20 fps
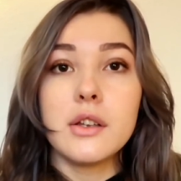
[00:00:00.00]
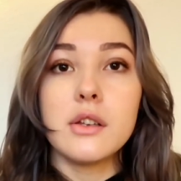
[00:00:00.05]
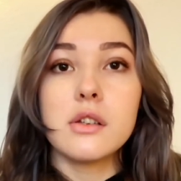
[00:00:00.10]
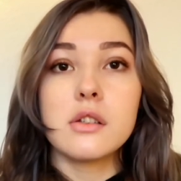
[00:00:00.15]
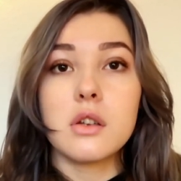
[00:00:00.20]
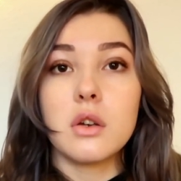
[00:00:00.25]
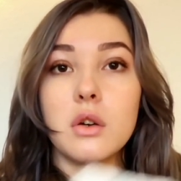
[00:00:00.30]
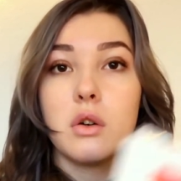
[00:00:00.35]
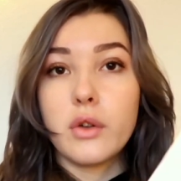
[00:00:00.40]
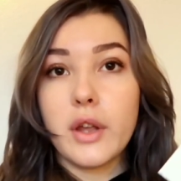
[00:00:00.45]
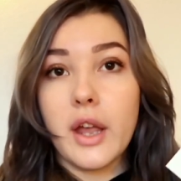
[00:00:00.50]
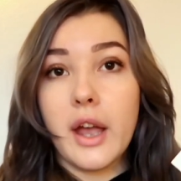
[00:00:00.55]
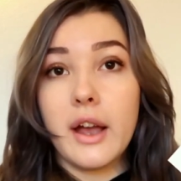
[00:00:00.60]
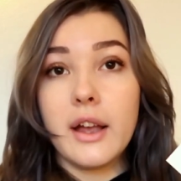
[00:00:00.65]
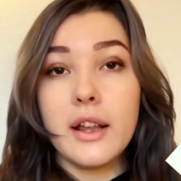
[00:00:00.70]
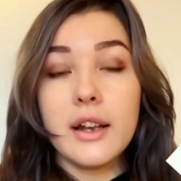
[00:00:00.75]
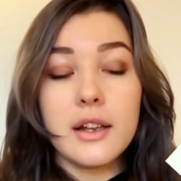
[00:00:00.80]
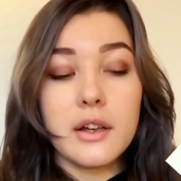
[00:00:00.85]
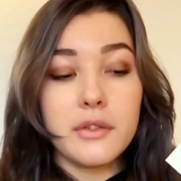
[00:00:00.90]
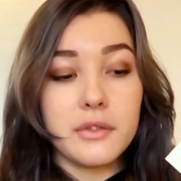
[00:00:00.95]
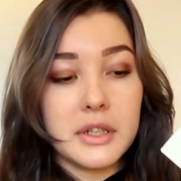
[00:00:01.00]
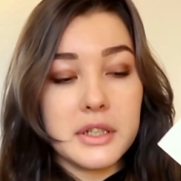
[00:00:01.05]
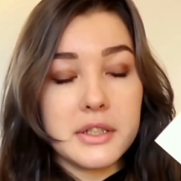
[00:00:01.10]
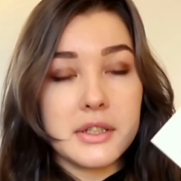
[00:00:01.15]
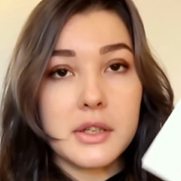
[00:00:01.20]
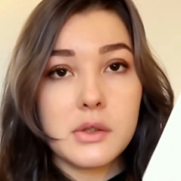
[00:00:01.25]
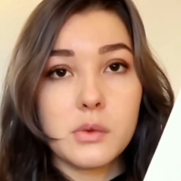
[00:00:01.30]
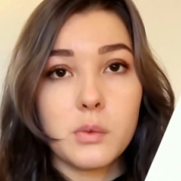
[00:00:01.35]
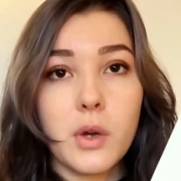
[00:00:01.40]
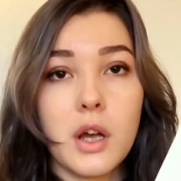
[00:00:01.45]
So yeah, I love this
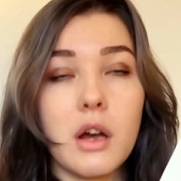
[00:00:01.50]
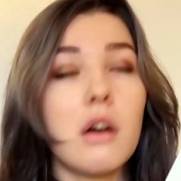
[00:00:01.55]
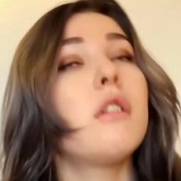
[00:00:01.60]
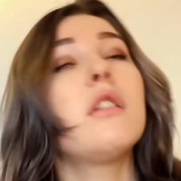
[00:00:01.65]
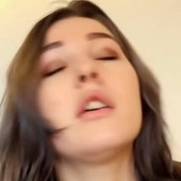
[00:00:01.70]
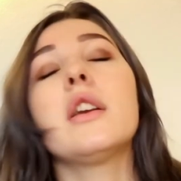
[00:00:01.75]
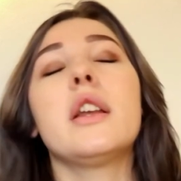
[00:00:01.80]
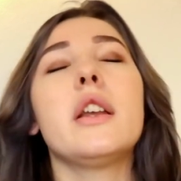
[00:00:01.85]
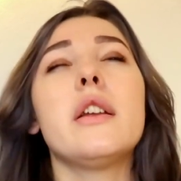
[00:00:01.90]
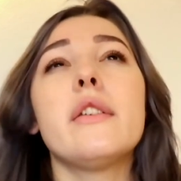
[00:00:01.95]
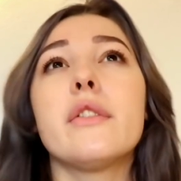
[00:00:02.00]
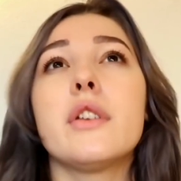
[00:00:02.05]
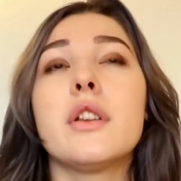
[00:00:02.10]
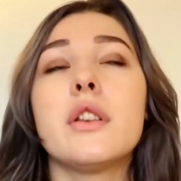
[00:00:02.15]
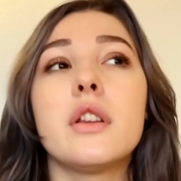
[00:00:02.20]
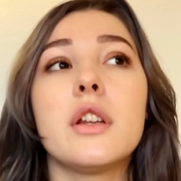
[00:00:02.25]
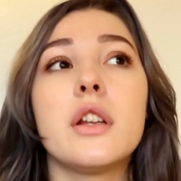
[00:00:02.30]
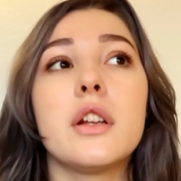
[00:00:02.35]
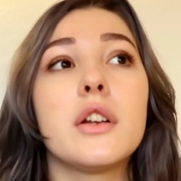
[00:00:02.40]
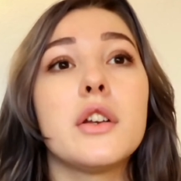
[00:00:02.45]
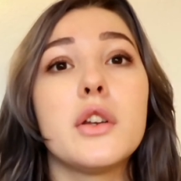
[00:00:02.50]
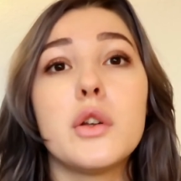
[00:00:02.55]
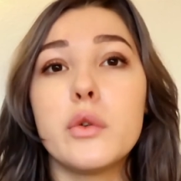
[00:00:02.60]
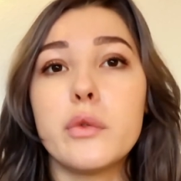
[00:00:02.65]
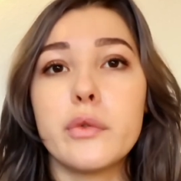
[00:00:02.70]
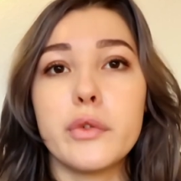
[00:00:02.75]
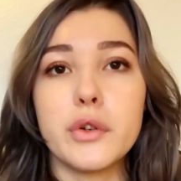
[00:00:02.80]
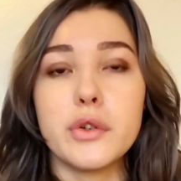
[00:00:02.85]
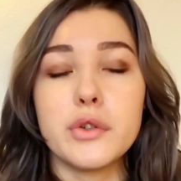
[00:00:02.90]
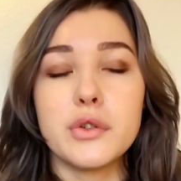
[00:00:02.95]
as well. Even the new
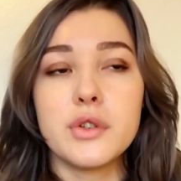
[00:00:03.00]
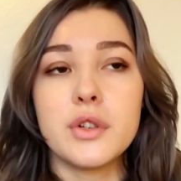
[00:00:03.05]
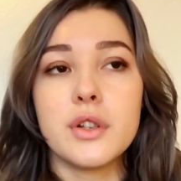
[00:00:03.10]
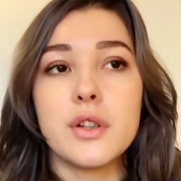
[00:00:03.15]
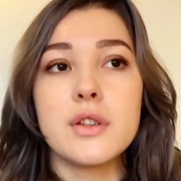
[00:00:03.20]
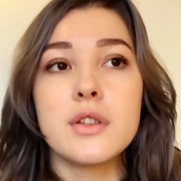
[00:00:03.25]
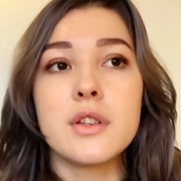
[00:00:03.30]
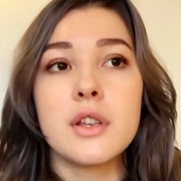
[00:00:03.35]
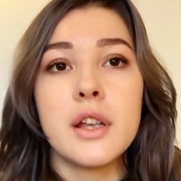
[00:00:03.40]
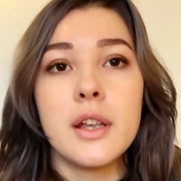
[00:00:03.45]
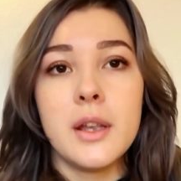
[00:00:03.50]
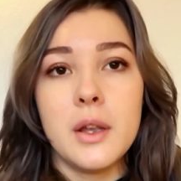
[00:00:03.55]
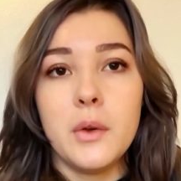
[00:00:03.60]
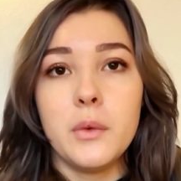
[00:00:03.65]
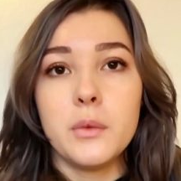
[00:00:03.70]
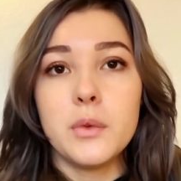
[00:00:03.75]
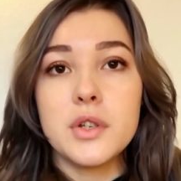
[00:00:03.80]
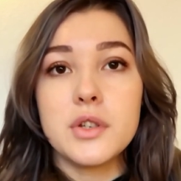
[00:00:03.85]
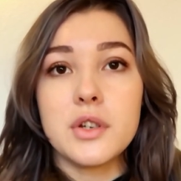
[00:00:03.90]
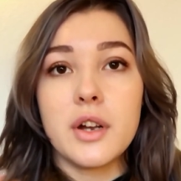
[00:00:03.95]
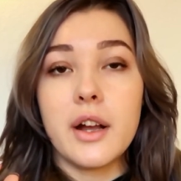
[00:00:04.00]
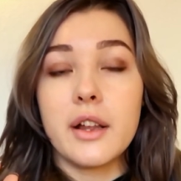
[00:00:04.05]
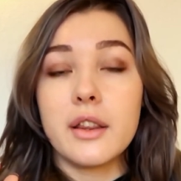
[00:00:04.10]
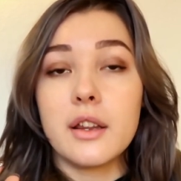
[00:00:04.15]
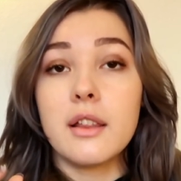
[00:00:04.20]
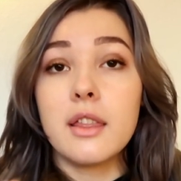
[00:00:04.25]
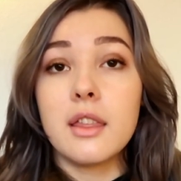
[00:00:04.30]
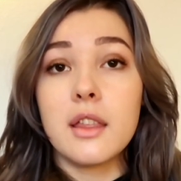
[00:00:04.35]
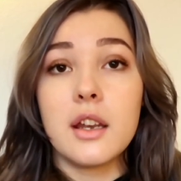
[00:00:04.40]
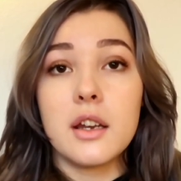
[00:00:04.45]
versions, which are the
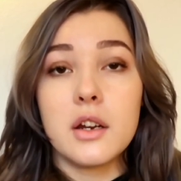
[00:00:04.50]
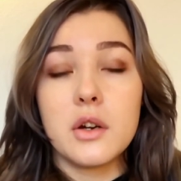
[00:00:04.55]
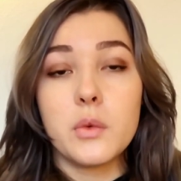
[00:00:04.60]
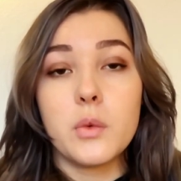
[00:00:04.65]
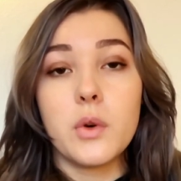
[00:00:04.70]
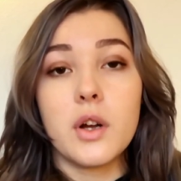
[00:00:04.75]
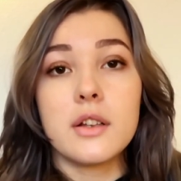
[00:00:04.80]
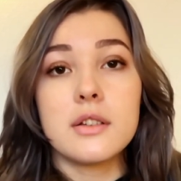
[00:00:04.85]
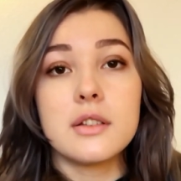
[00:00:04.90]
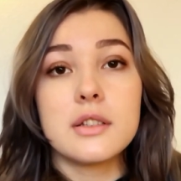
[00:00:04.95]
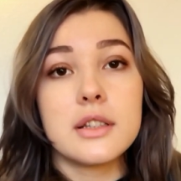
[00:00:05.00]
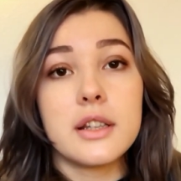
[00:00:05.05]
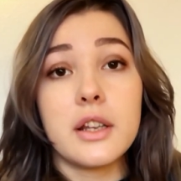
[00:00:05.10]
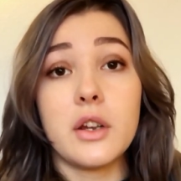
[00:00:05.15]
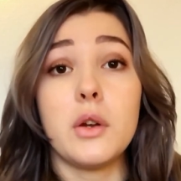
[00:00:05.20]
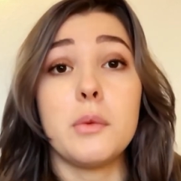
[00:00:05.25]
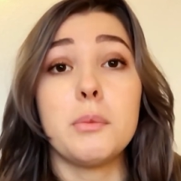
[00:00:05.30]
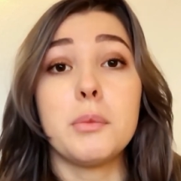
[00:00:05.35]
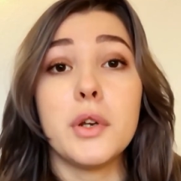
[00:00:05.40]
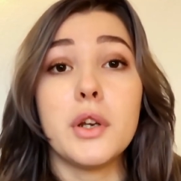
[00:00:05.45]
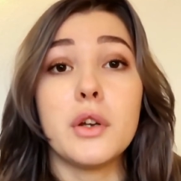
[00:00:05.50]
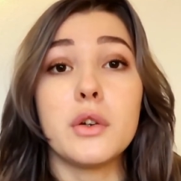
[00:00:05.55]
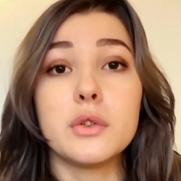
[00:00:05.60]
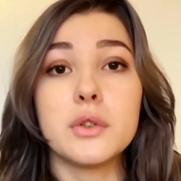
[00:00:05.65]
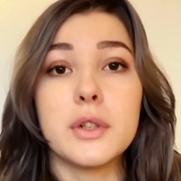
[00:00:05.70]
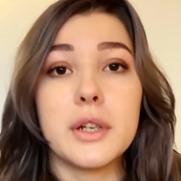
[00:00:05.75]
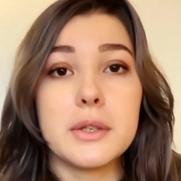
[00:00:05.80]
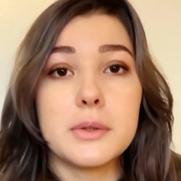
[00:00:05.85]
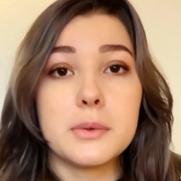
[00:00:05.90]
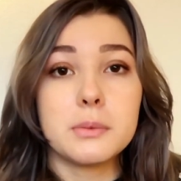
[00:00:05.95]
thinner ones, they are pretty
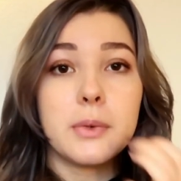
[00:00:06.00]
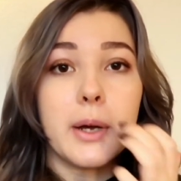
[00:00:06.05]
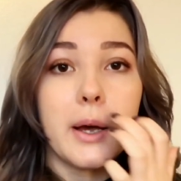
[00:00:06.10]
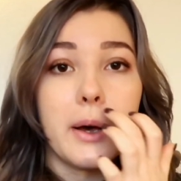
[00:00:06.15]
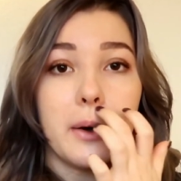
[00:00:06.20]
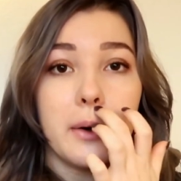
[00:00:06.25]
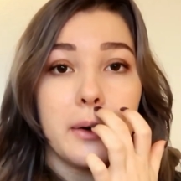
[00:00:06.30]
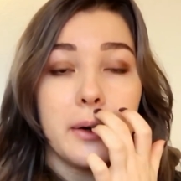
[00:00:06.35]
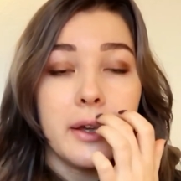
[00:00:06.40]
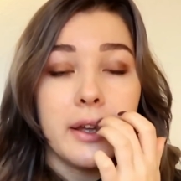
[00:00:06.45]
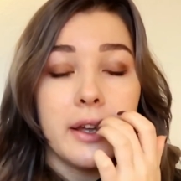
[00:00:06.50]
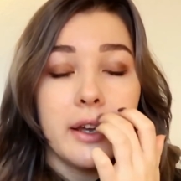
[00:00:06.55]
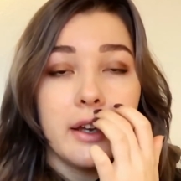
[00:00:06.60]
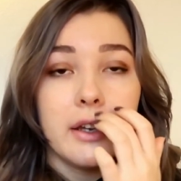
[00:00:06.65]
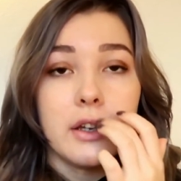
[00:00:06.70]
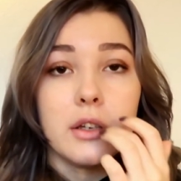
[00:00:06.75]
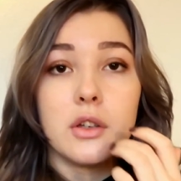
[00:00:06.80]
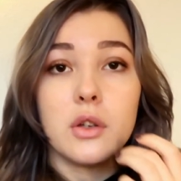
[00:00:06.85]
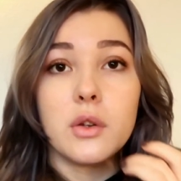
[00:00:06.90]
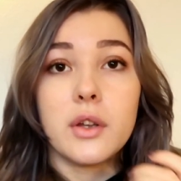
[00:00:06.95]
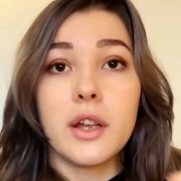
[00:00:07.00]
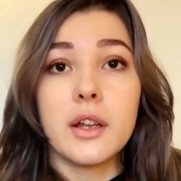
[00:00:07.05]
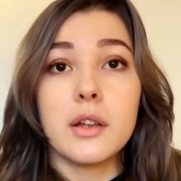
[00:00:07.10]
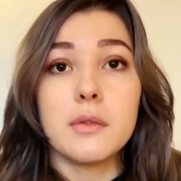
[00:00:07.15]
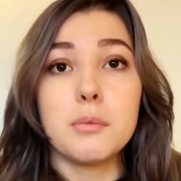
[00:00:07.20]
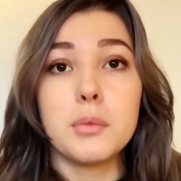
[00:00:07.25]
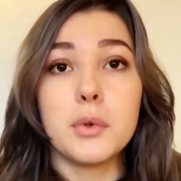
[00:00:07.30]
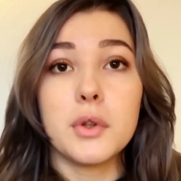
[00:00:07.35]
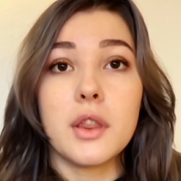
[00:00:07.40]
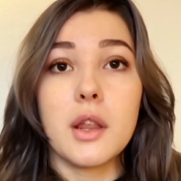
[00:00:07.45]
good as well. You
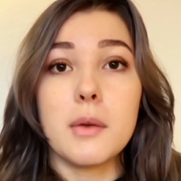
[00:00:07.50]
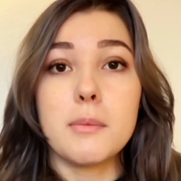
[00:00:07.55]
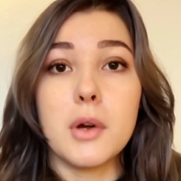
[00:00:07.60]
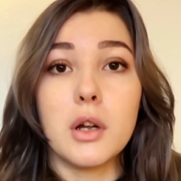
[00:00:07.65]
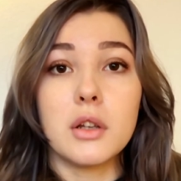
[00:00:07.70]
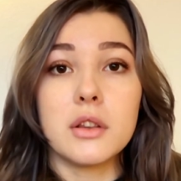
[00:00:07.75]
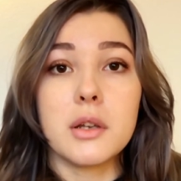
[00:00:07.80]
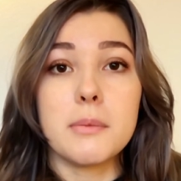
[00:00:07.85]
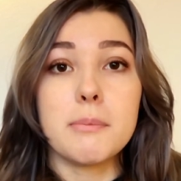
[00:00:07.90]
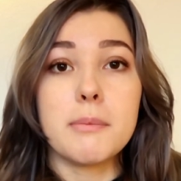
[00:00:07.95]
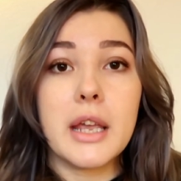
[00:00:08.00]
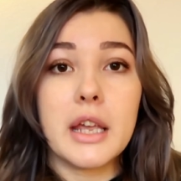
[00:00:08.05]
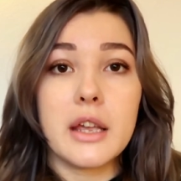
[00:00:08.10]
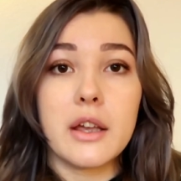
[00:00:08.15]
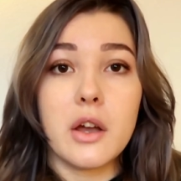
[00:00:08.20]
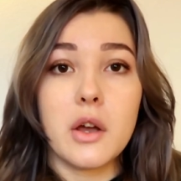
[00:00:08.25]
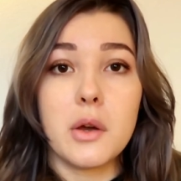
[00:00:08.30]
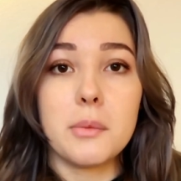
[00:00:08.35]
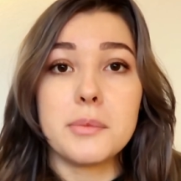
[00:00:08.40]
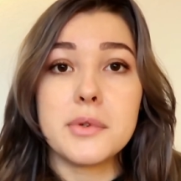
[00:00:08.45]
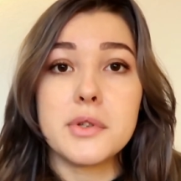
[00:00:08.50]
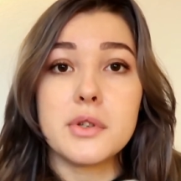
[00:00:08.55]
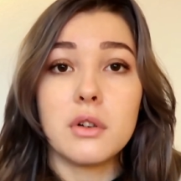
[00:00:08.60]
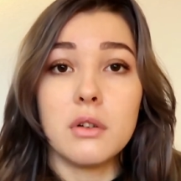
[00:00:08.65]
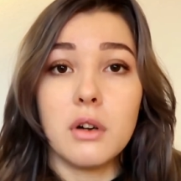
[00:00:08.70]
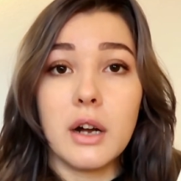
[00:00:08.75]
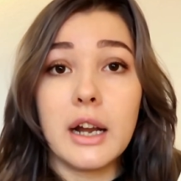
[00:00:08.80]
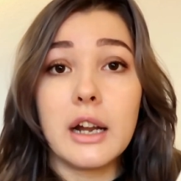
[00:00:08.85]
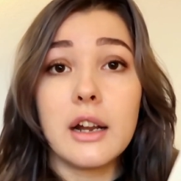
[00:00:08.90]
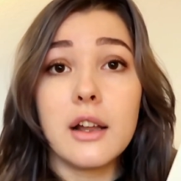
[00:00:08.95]
can put them on the makeup, so
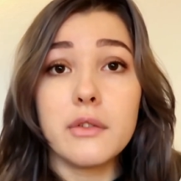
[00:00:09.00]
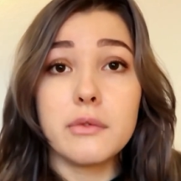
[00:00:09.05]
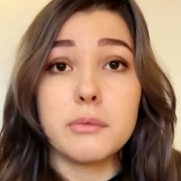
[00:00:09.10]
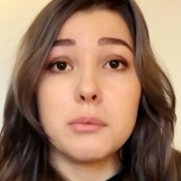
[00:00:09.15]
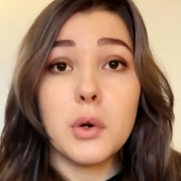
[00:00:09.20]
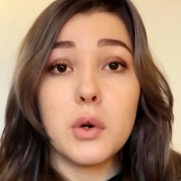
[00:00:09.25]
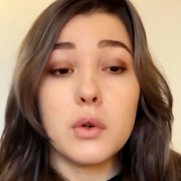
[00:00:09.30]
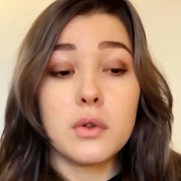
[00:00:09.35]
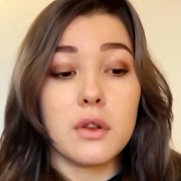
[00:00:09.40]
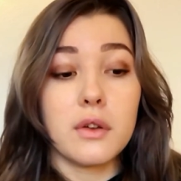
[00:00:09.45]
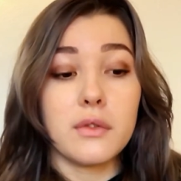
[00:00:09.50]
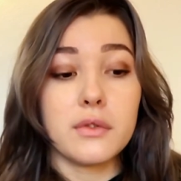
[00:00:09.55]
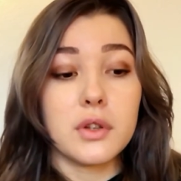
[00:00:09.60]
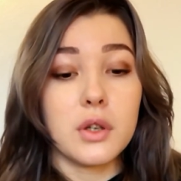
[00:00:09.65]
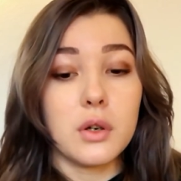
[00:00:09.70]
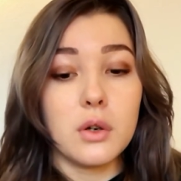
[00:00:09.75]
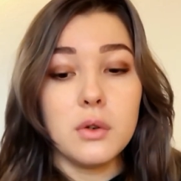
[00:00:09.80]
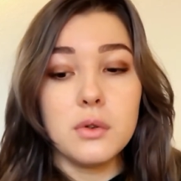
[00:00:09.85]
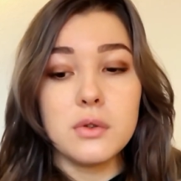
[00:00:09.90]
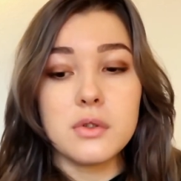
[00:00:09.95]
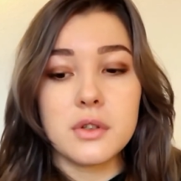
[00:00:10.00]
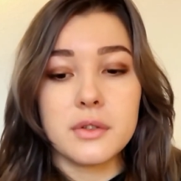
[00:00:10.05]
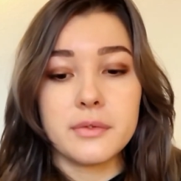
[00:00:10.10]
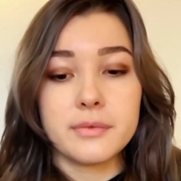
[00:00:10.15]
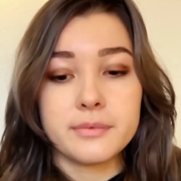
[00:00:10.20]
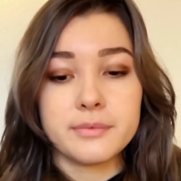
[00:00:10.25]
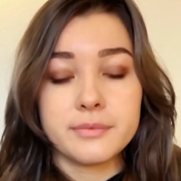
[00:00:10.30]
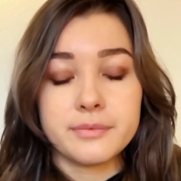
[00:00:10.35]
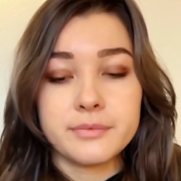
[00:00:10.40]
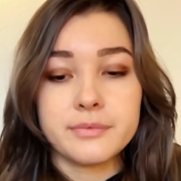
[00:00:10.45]
I love both of those.
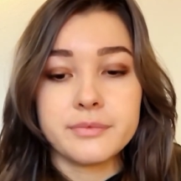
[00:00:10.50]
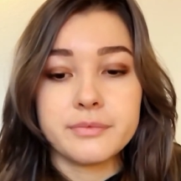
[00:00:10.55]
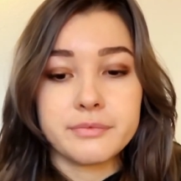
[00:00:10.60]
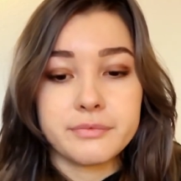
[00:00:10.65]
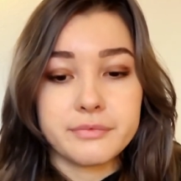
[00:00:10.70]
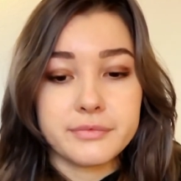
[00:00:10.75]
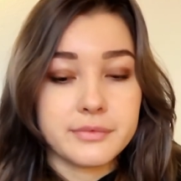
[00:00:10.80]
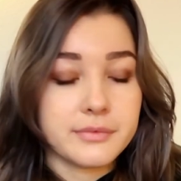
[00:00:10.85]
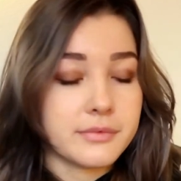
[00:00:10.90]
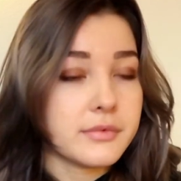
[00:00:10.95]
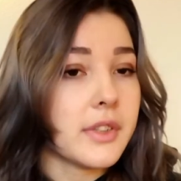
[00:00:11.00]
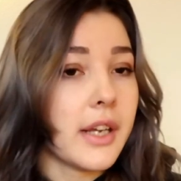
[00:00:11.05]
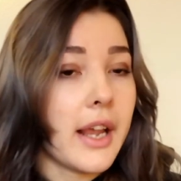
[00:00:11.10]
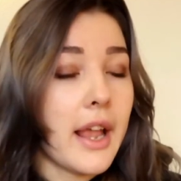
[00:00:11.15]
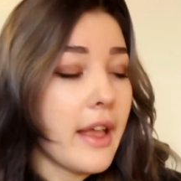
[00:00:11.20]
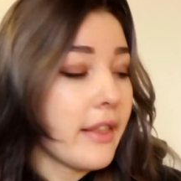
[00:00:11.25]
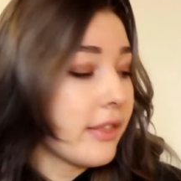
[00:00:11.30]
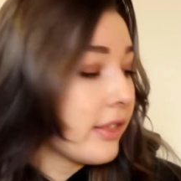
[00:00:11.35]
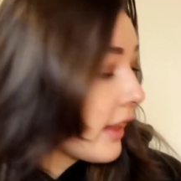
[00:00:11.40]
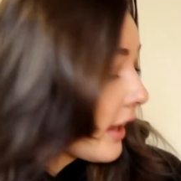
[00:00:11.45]
And